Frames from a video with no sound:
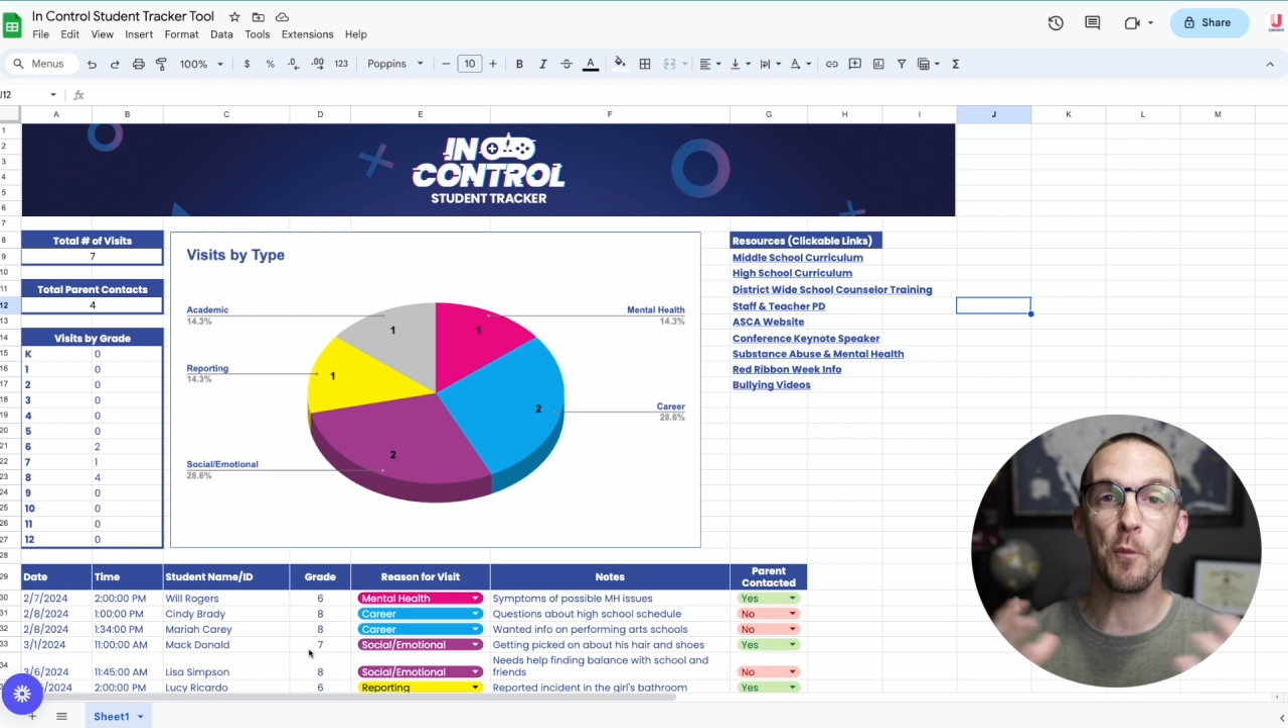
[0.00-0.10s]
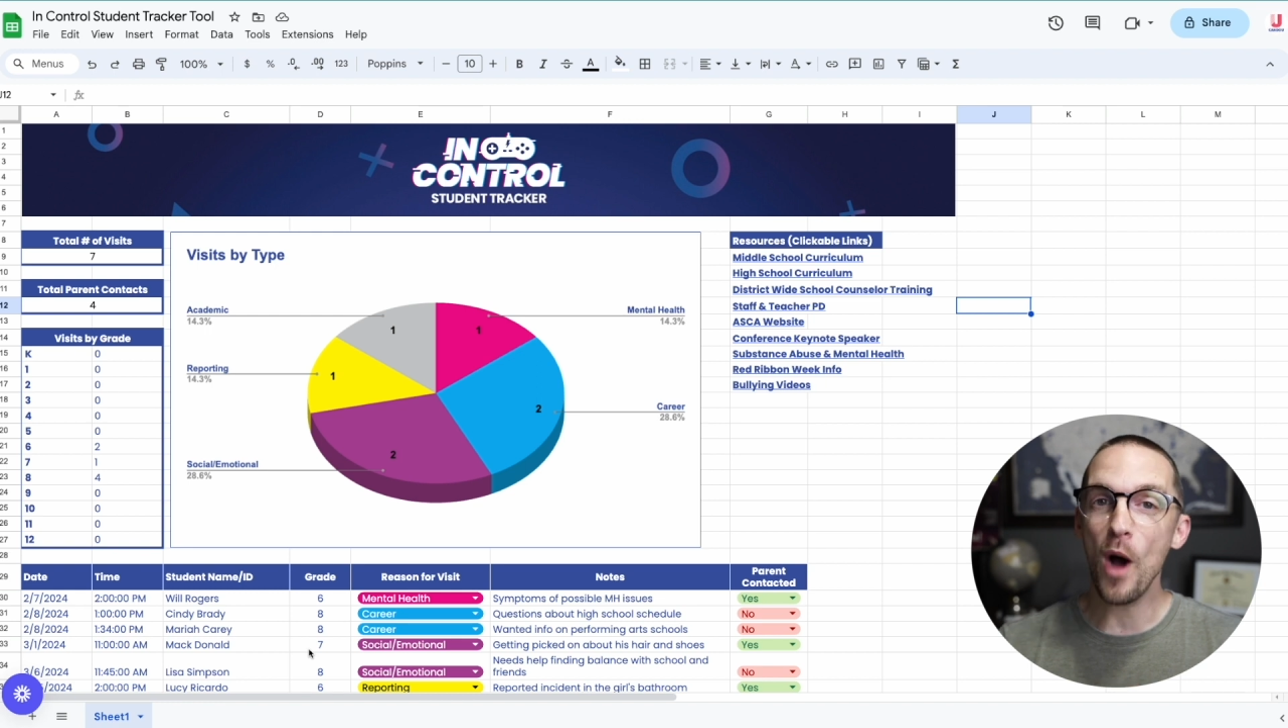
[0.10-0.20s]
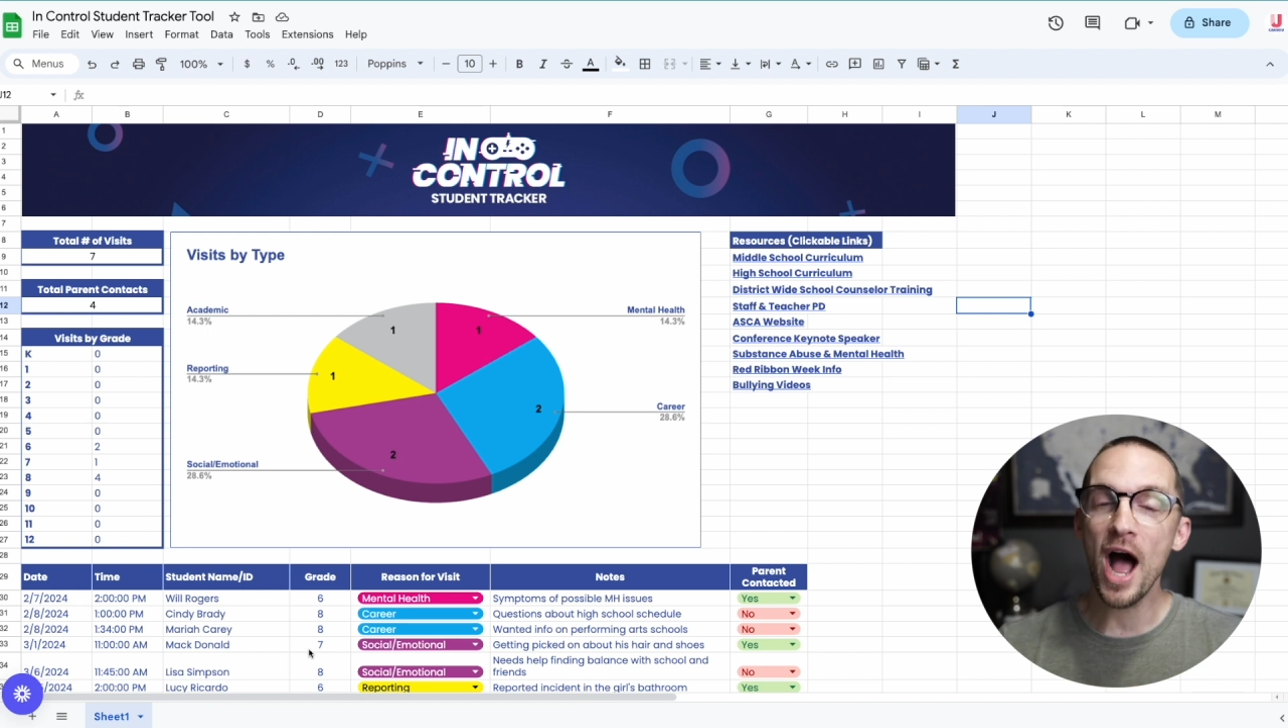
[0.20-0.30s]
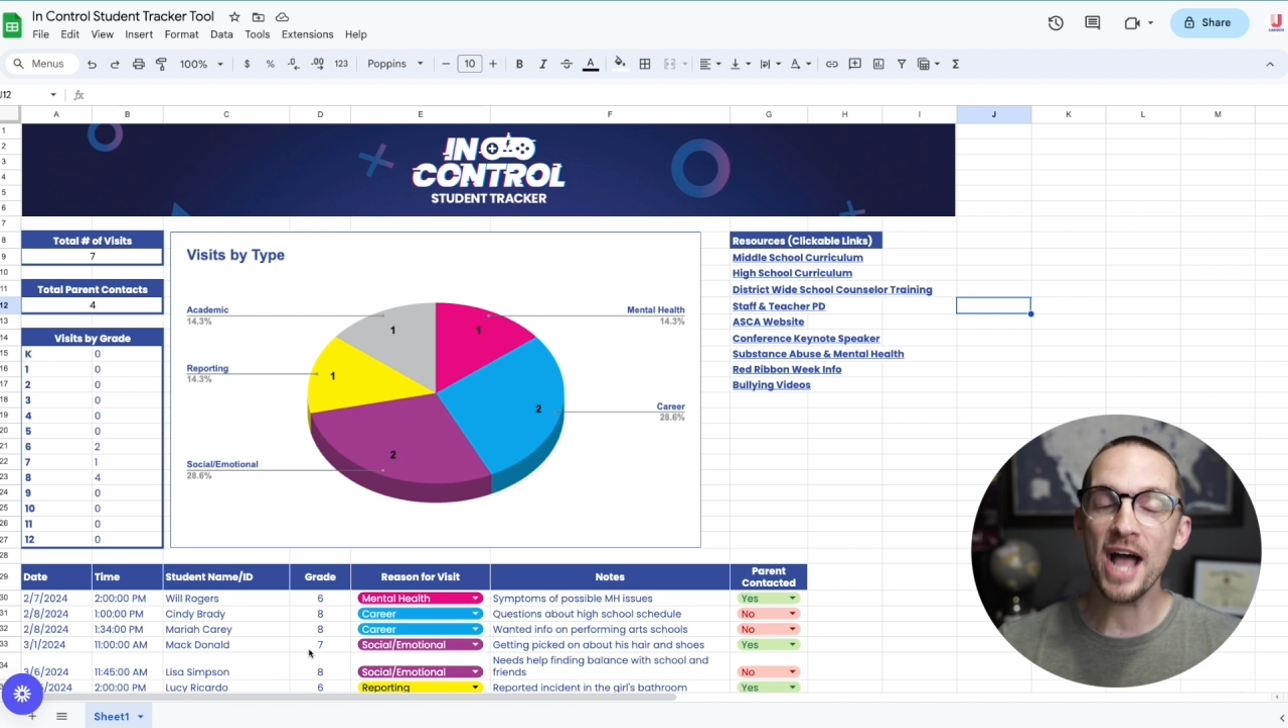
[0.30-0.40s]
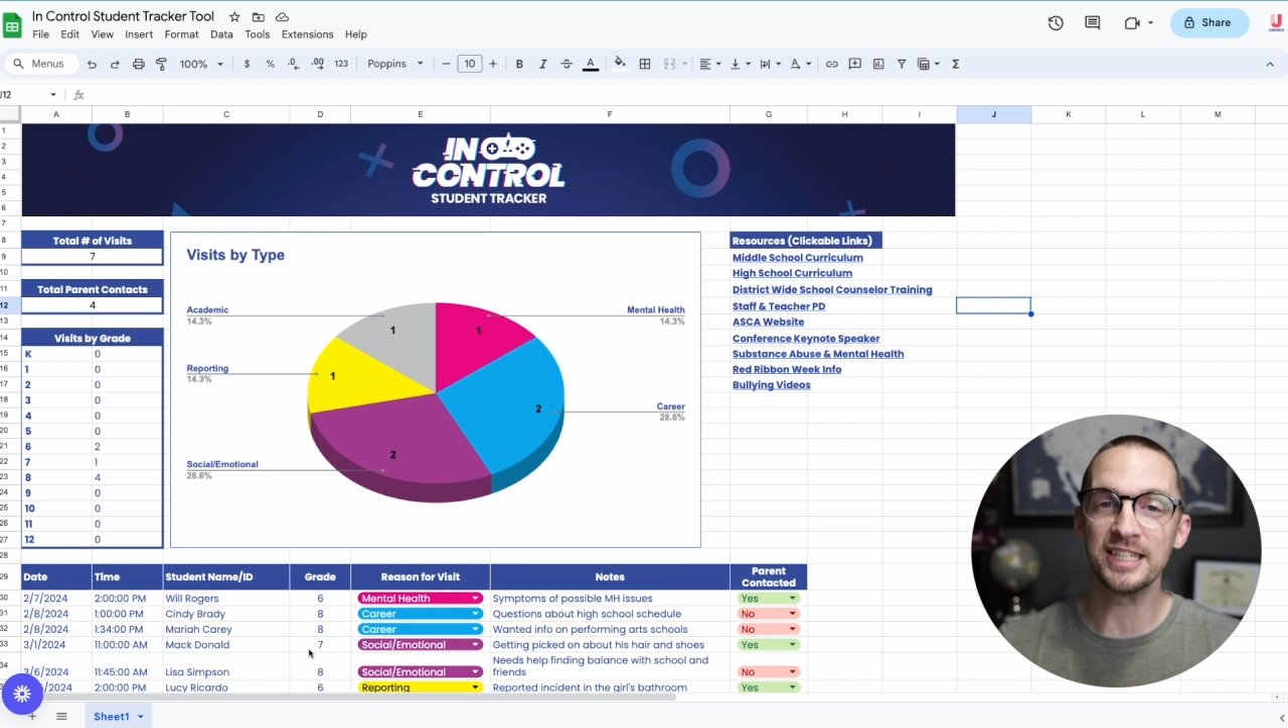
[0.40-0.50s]

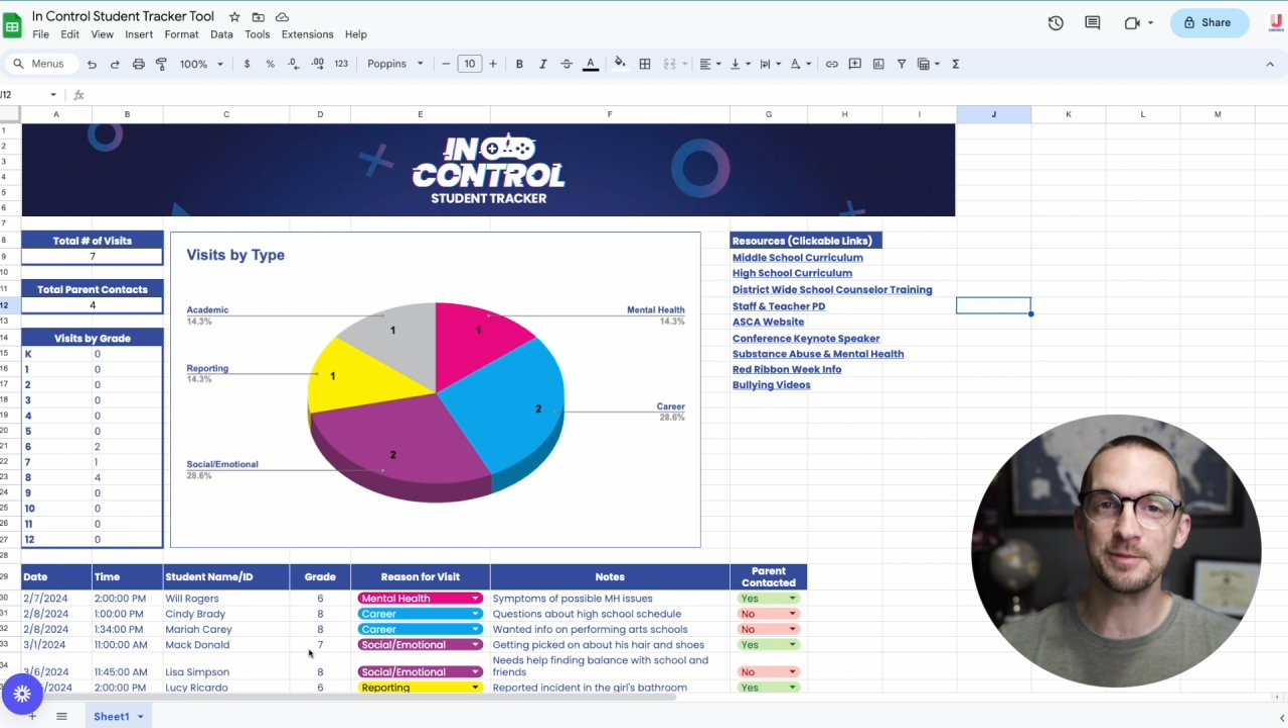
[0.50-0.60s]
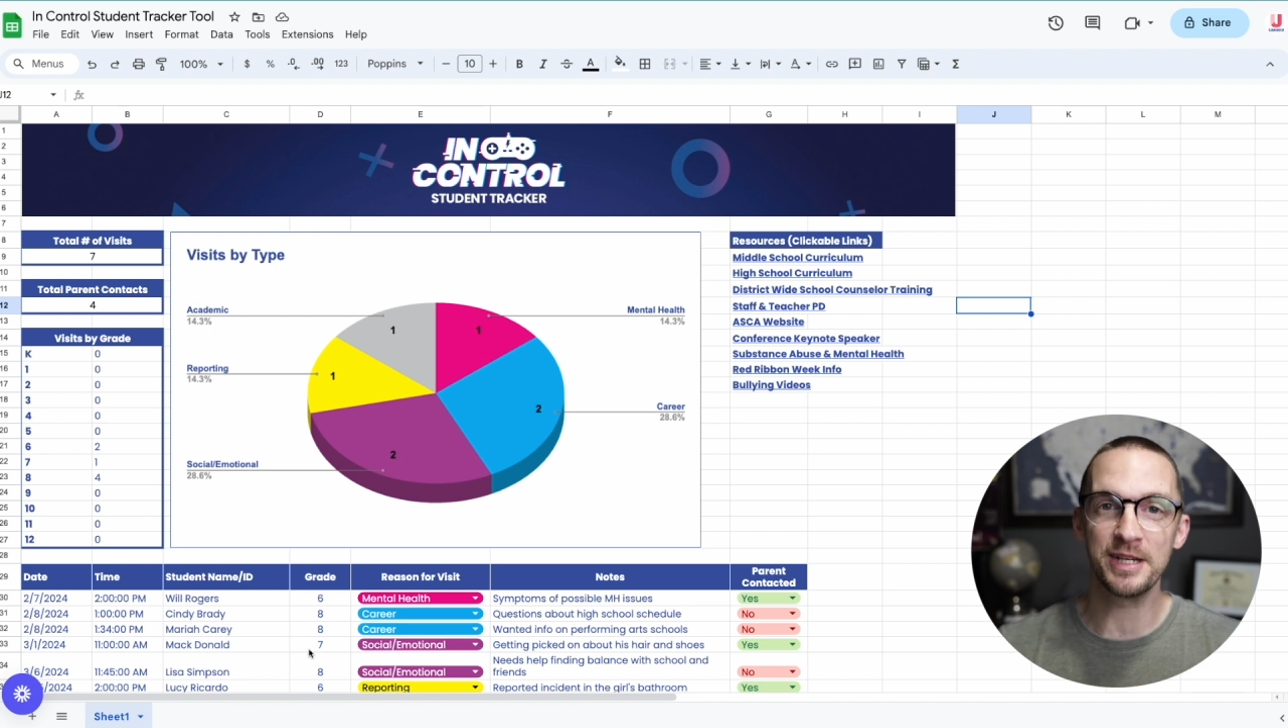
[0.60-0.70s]
why is